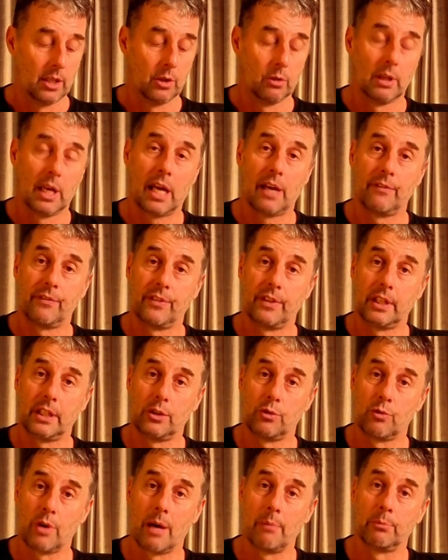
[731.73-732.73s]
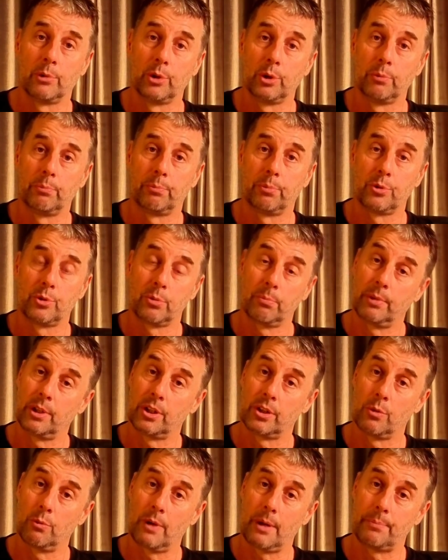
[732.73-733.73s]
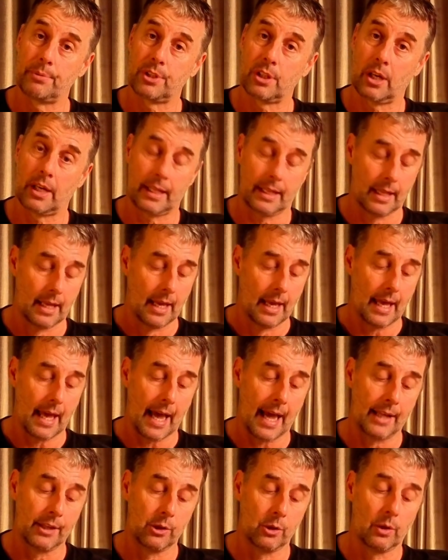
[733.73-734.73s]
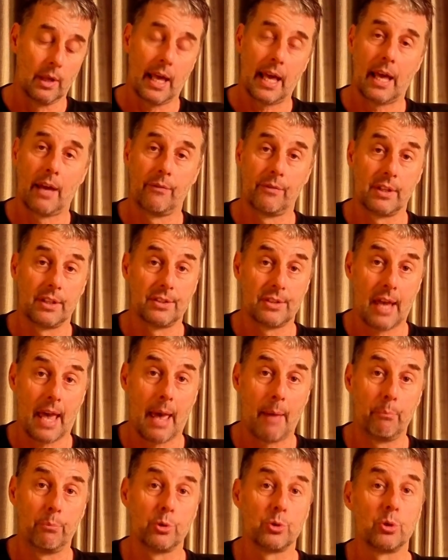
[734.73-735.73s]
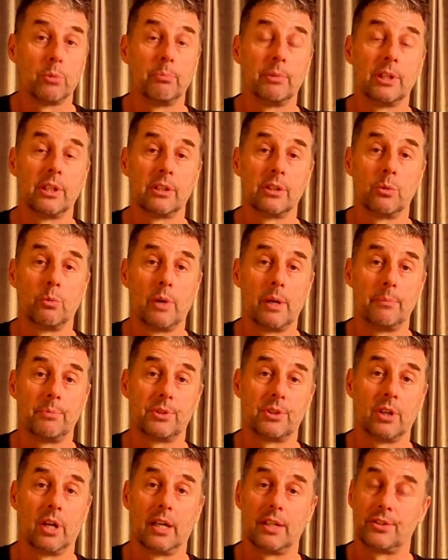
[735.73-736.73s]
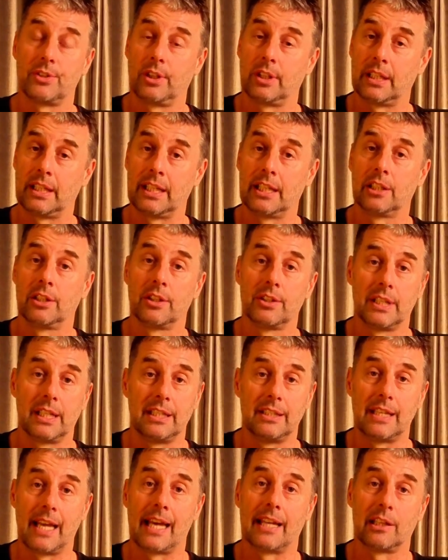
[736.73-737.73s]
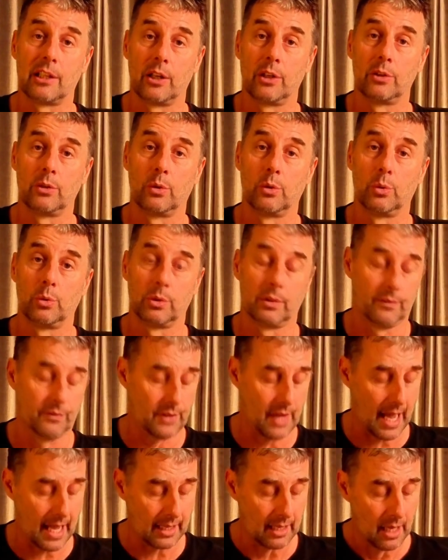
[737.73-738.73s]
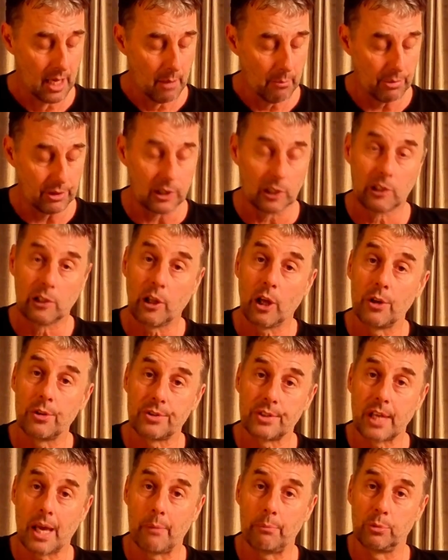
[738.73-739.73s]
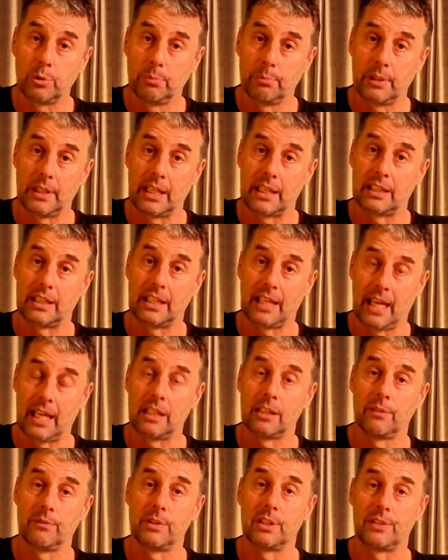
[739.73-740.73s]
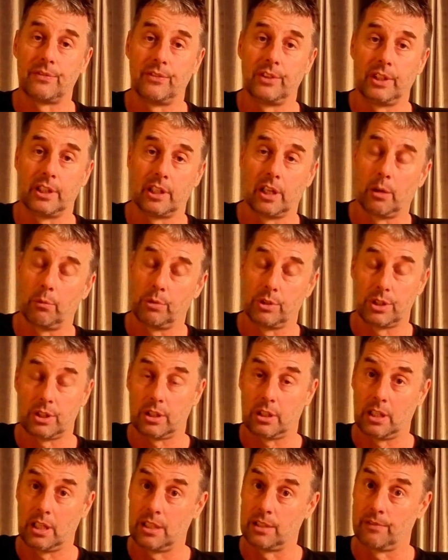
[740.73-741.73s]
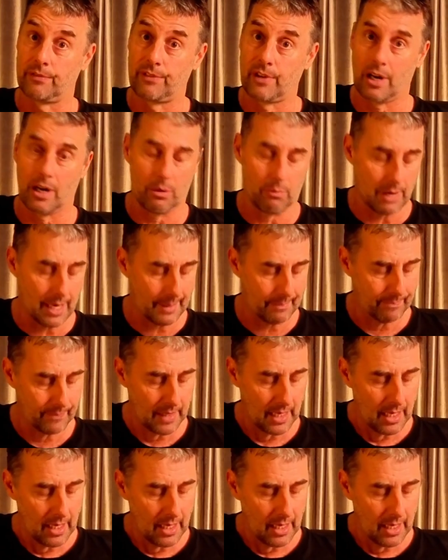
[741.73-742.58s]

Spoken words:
you'll have the drum loop, which will be on the website, and you'll have the tab, which will be on the website. So you can get on there, download all of that. But the close-up will be at the end of this video, which isn't far away.